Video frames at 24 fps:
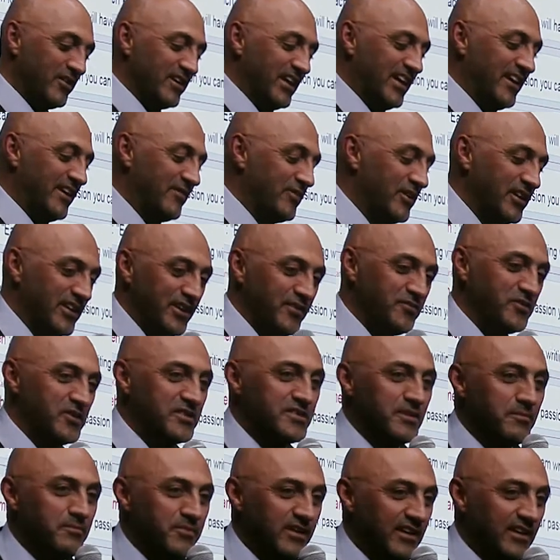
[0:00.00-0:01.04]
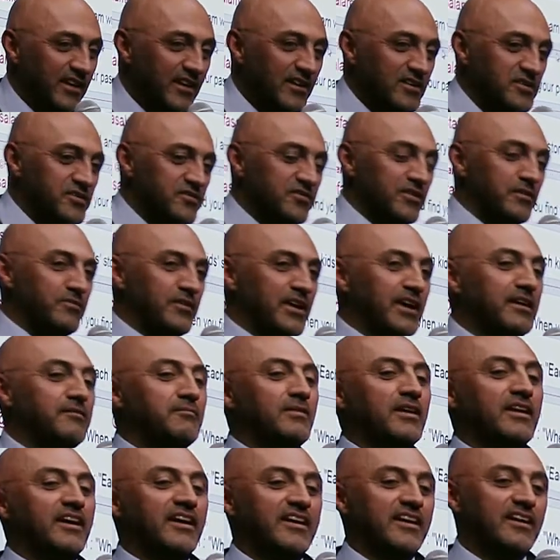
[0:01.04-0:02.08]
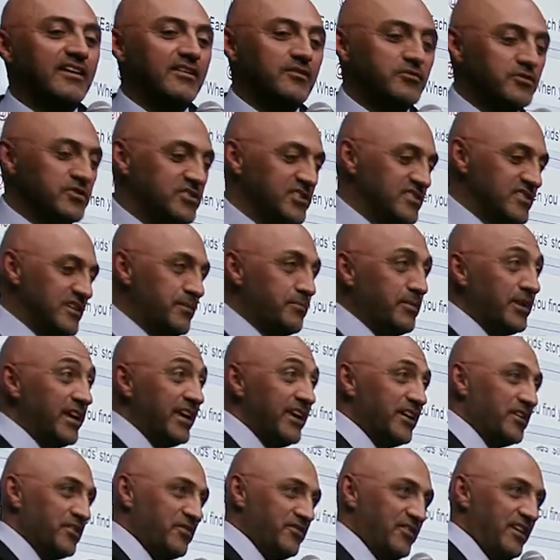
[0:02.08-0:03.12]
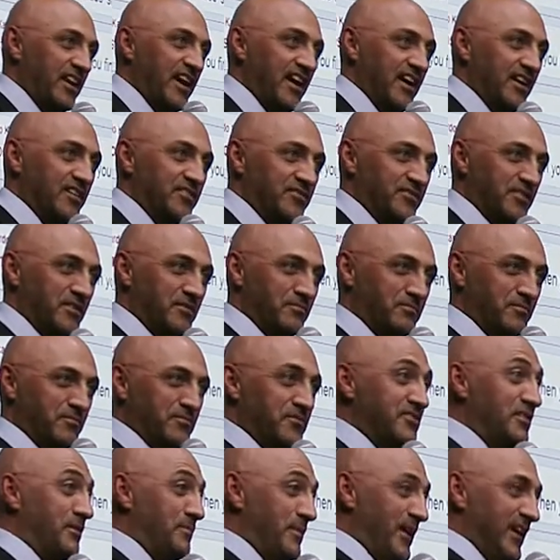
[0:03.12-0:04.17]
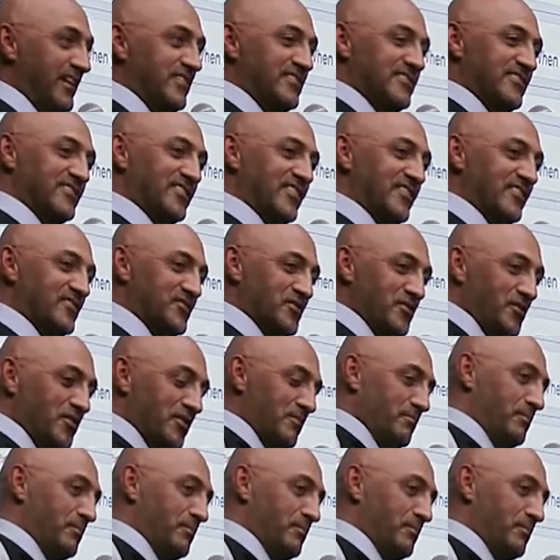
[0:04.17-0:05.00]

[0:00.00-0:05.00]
and I want to give you something else from the Himalaya, which is a prayer flag from Tibet. So it's all in